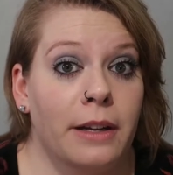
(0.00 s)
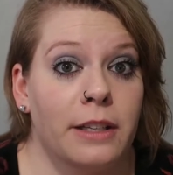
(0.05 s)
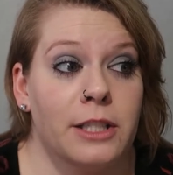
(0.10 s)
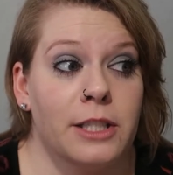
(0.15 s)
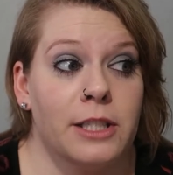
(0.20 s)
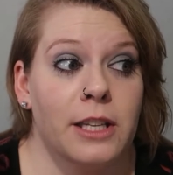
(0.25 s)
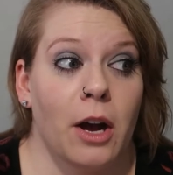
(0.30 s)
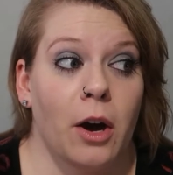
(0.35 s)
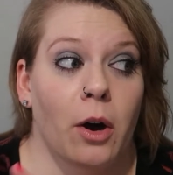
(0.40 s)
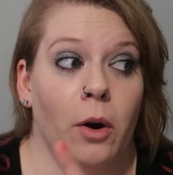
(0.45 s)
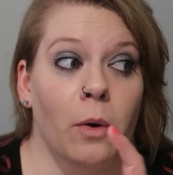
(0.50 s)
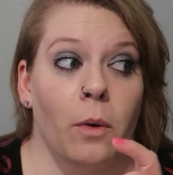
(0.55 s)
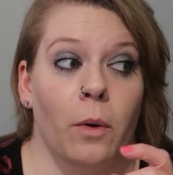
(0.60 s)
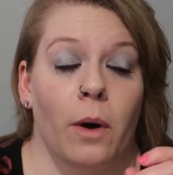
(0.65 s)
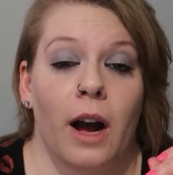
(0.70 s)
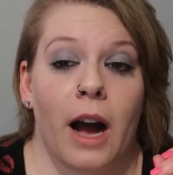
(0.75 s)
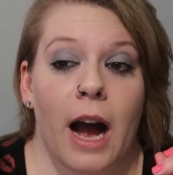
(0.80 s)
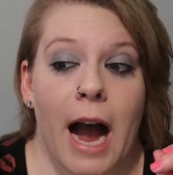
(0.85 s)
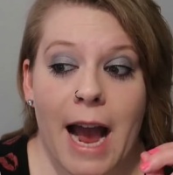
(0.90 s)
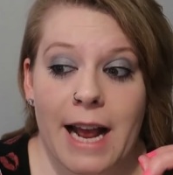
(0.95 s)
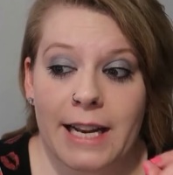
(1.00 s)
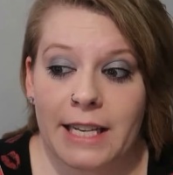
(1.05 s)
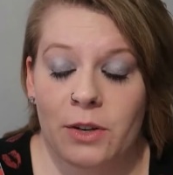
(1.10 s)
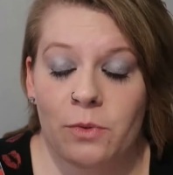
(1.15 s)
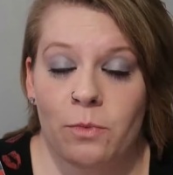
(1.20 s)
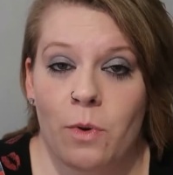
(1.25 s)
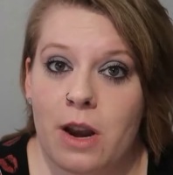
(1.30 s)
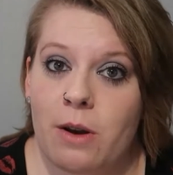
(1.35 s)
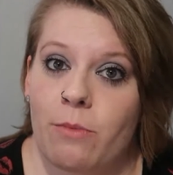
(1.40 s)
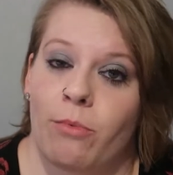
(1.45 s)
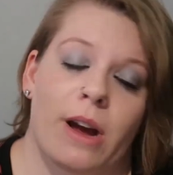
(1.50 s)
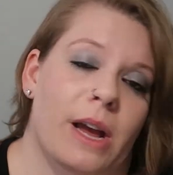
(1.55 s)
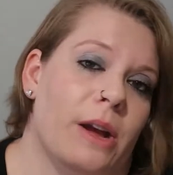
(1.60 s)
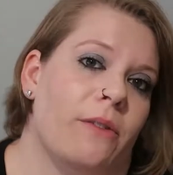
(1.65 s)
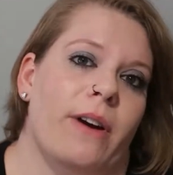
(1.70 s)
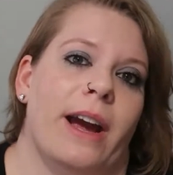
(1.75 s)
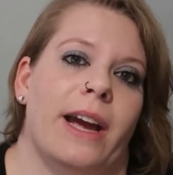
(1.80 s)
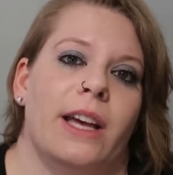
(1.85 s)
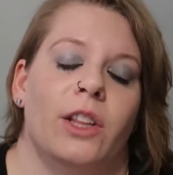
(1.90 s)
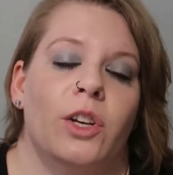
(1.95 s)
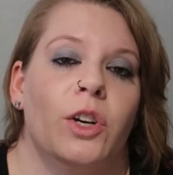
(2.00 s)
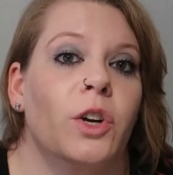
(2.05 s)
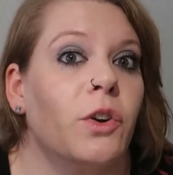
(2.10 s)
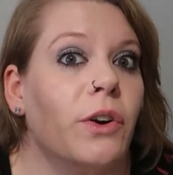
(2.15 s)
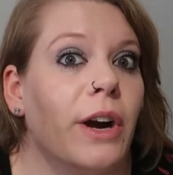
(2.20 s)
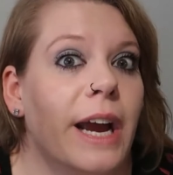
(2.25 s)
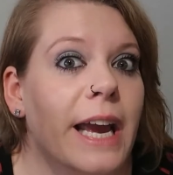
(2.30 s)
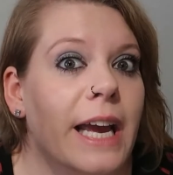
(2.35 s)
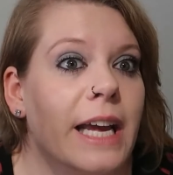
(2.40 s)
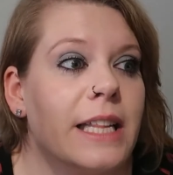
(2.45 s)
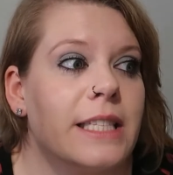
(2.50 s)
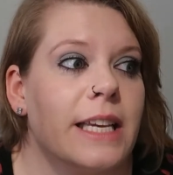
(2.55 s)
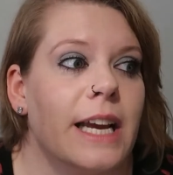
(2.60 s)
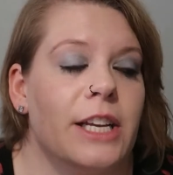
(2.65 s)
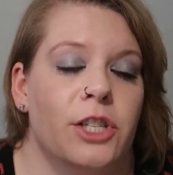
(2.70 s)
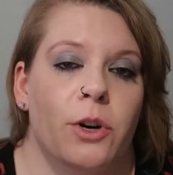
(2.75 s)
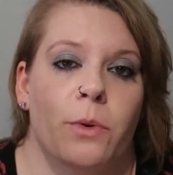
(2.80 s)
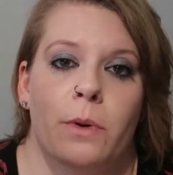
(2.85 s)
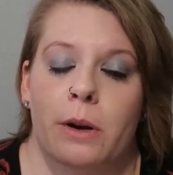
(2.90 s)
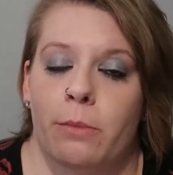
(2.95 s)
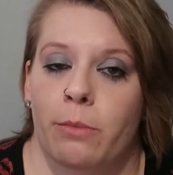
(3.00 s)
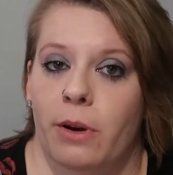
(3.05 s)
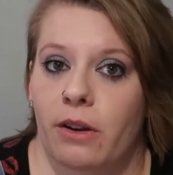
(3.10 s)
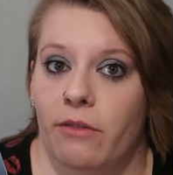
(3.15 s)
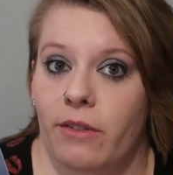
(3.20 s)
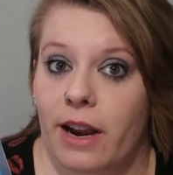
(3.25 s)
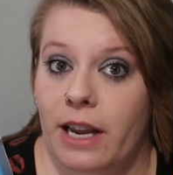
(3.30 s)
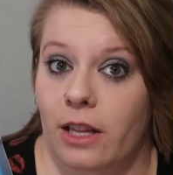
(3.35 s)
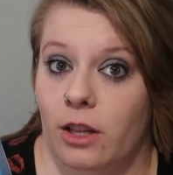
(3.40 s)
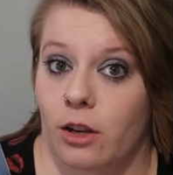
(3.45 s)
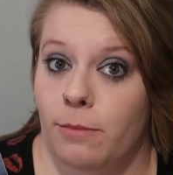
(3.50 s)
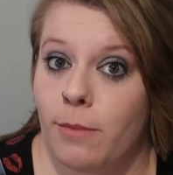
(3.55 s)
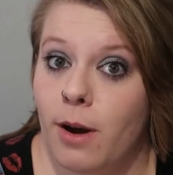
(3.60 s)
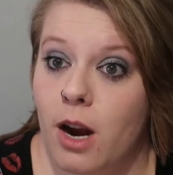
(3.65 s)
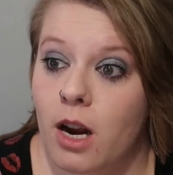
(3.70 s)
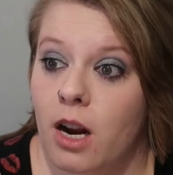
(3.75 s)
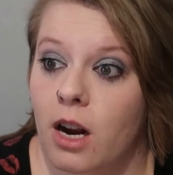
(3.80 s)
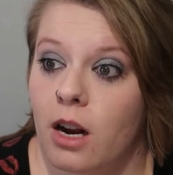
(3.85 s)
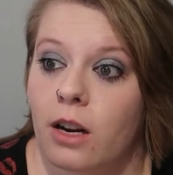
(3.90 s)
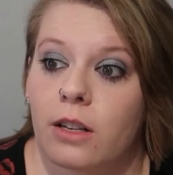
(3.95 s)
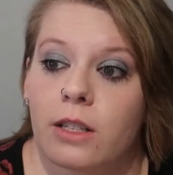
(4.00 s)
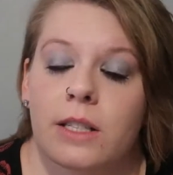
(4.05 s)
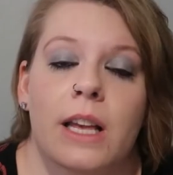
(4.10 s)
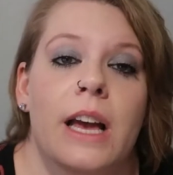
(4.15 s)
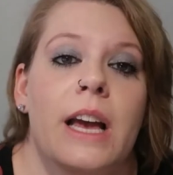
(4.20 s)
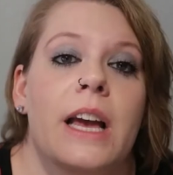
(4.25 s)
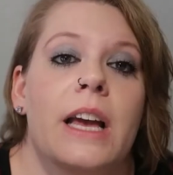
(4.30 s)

So I didn't want to bring regular crayons, I don't want to bring regular markers,